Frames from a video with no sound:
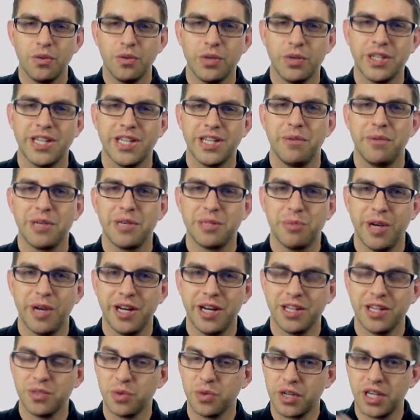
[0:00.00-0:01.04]
When time
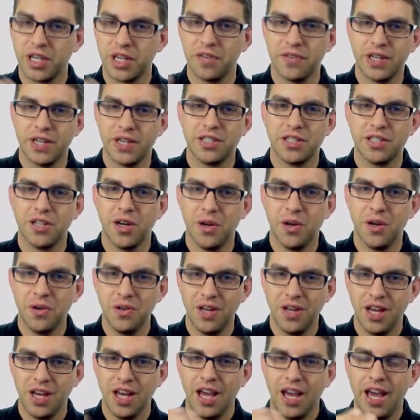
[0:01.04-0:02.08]
expires, we're given a
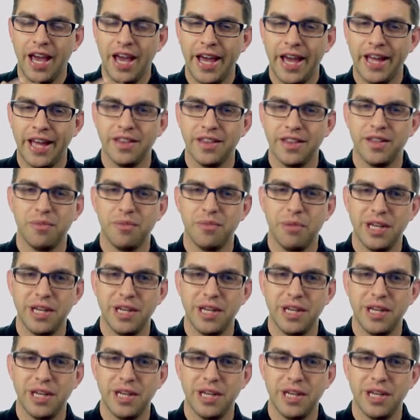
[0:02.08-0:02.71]
tone and the